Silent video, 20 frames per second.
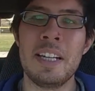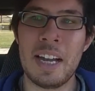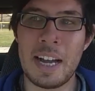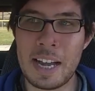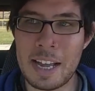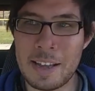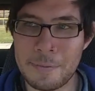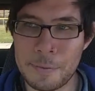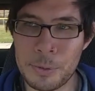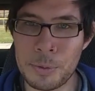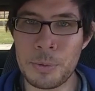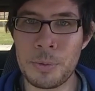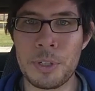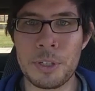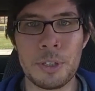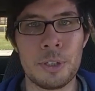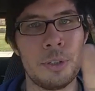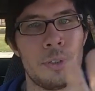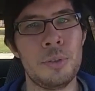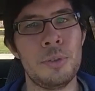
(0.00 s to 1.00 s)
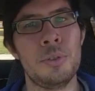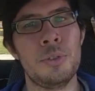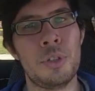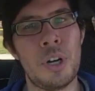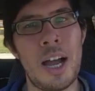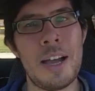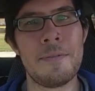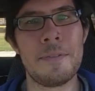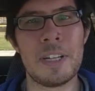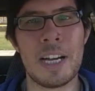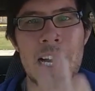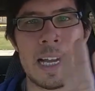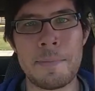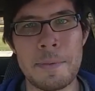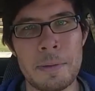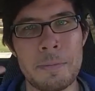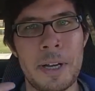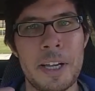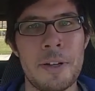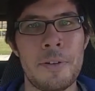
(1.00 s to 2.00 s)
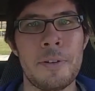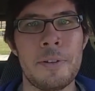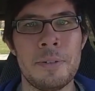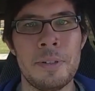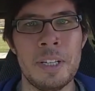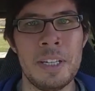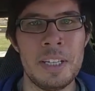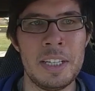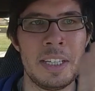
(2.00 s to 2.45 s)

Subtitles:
I have to include drive time in my own